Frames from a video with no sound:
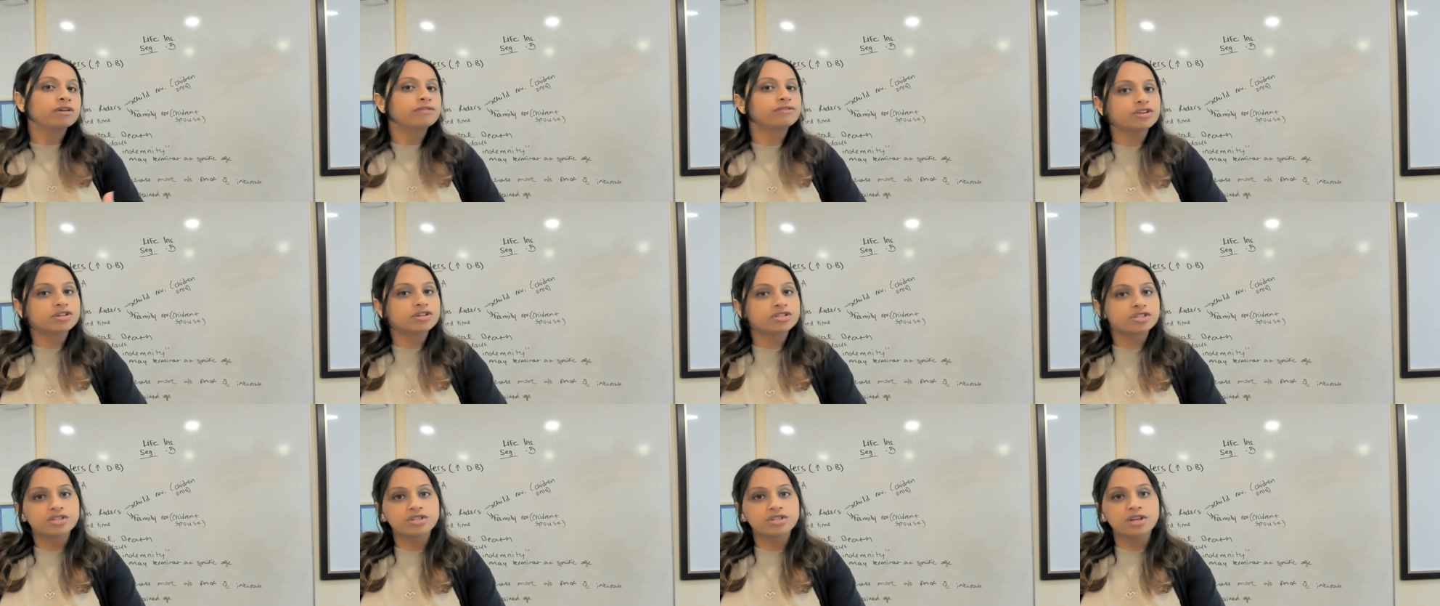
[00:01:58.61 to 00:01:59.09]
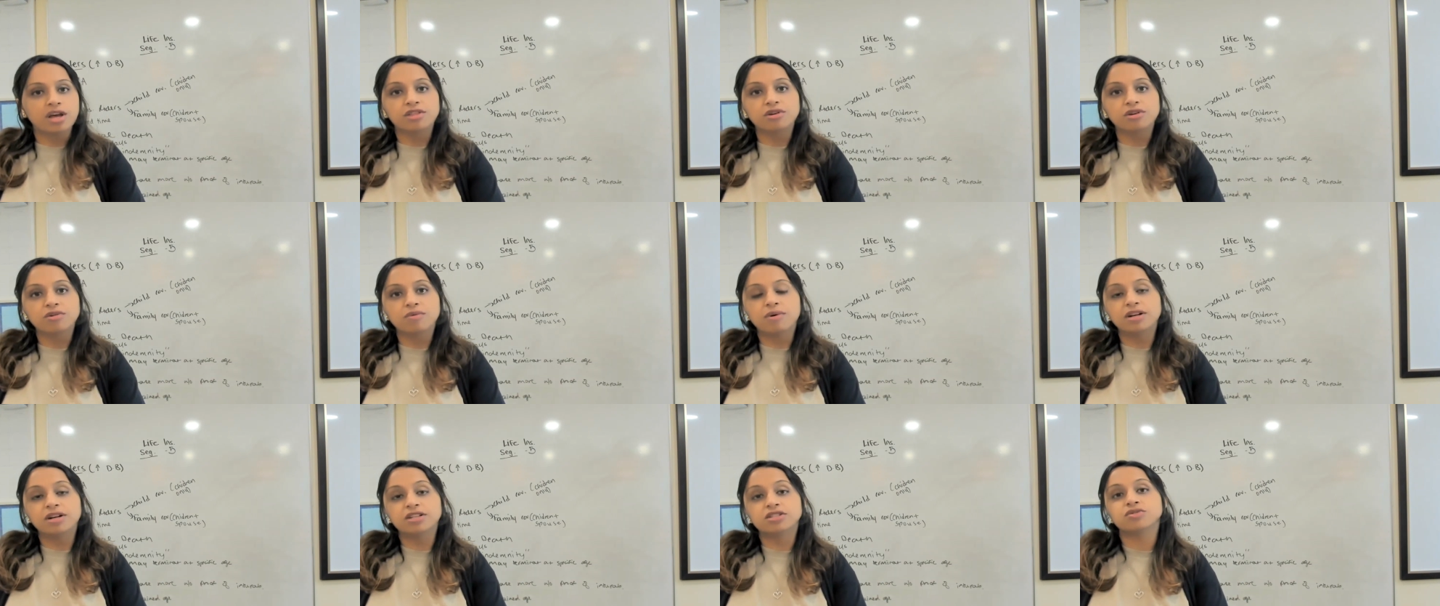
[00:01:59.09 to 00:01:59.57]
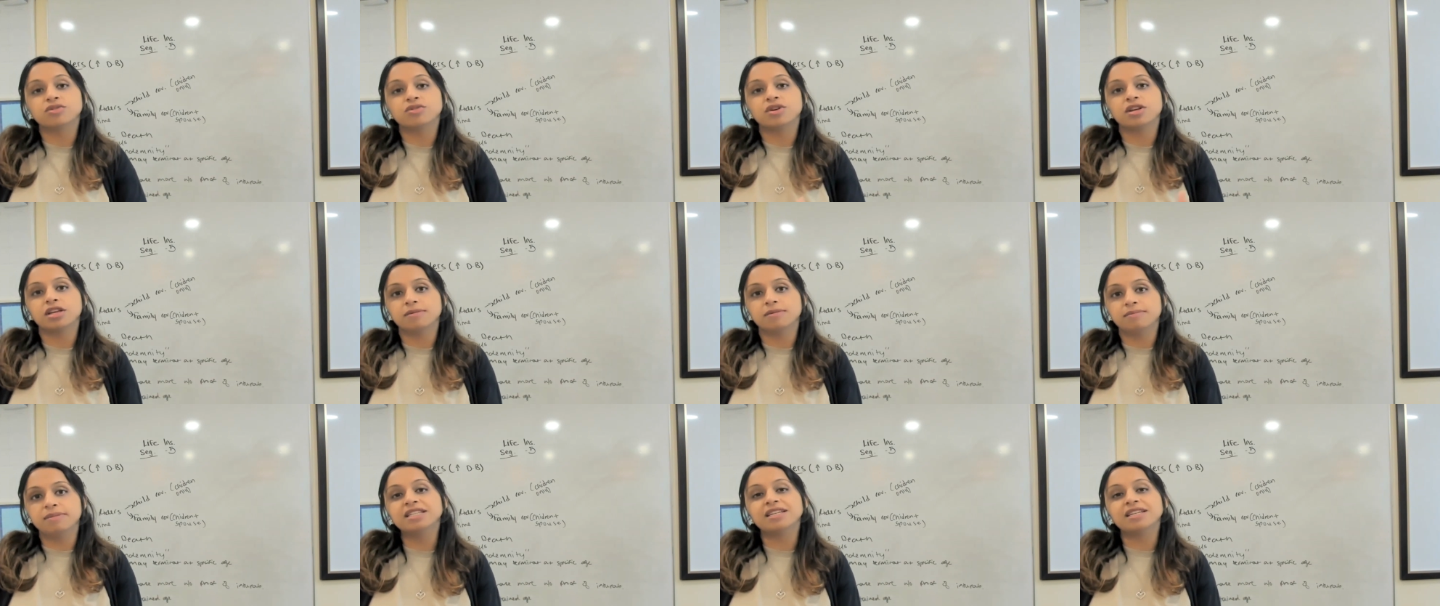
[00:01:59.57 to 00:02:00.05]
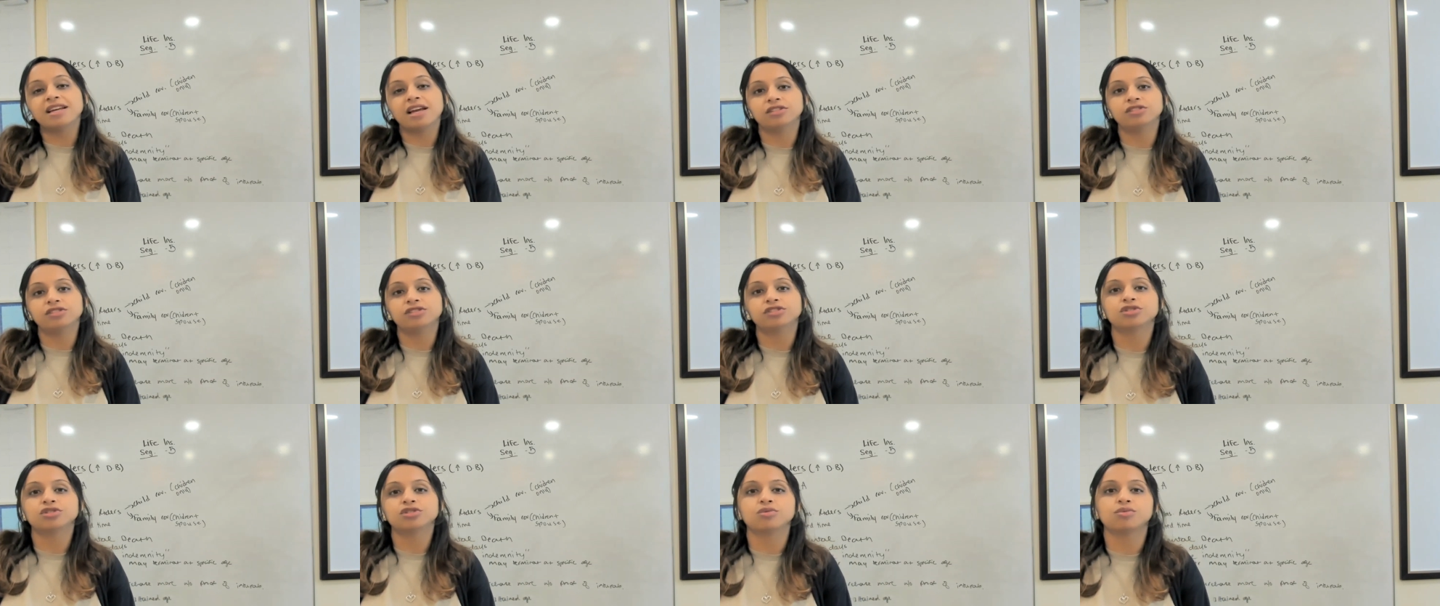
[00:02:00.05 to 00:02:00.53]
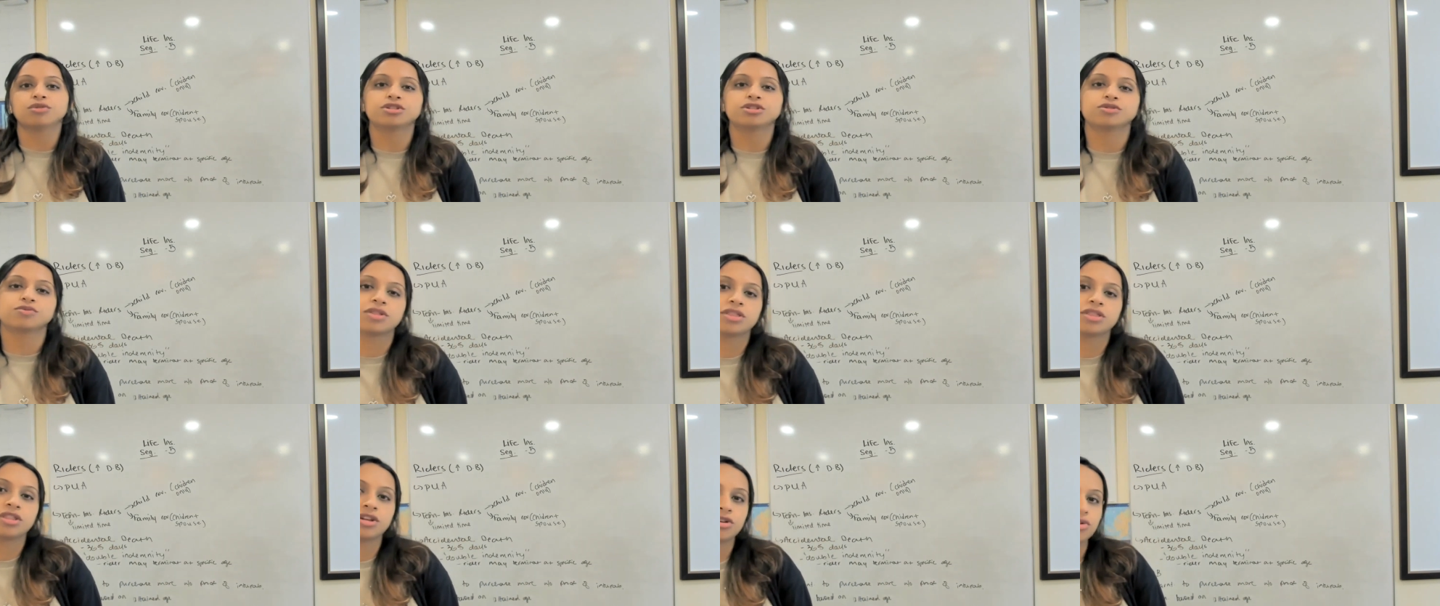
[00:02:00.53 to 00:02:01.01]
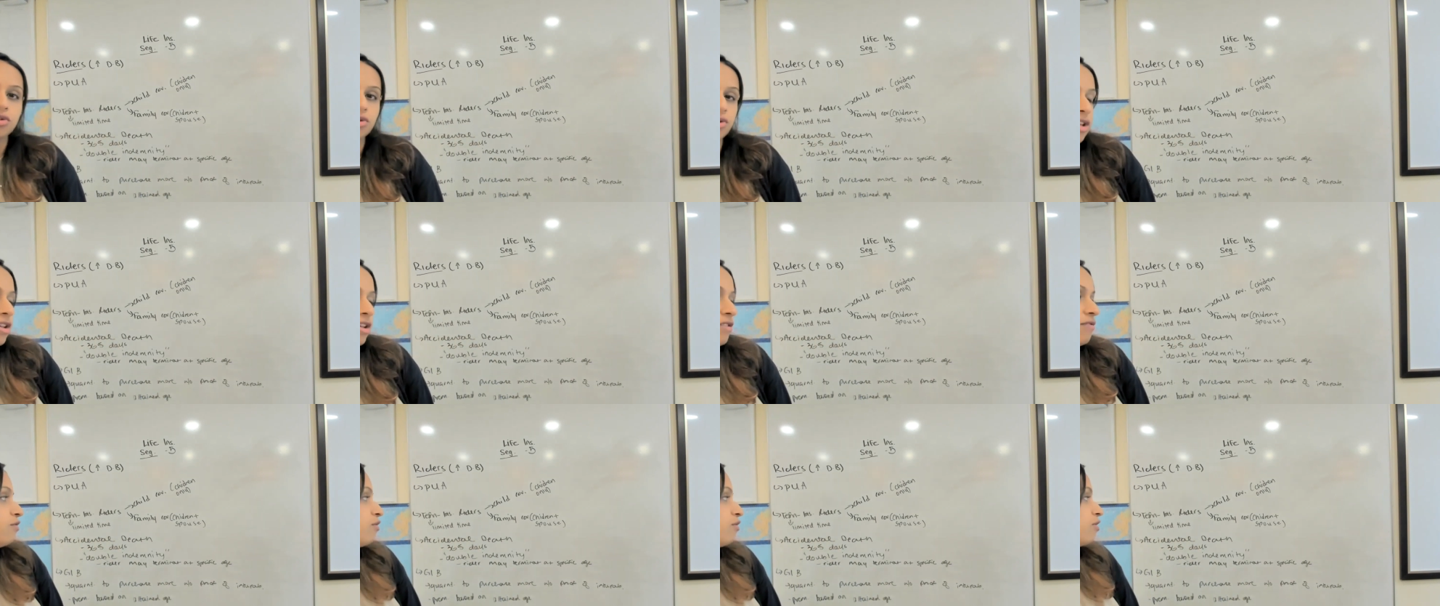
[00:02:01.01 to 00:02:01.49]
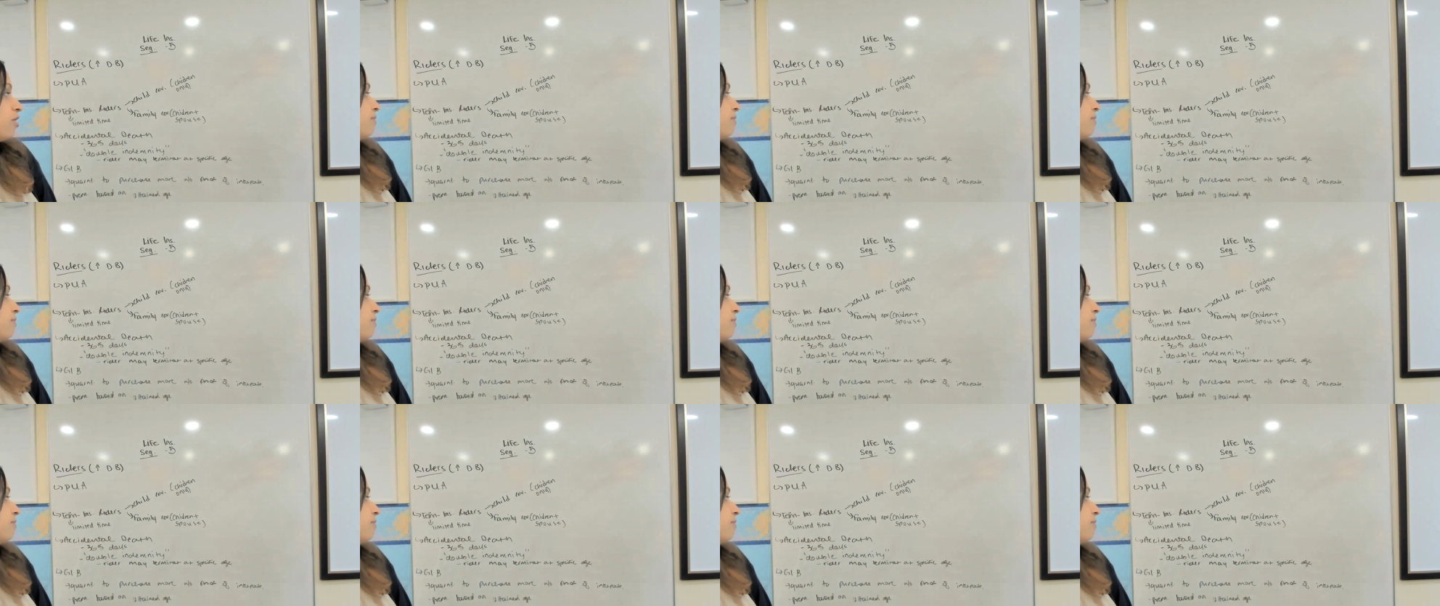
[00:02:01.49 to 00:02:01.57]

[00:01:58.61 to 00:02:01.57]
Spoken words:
versus other ones, so it can be tailored towards what they're looking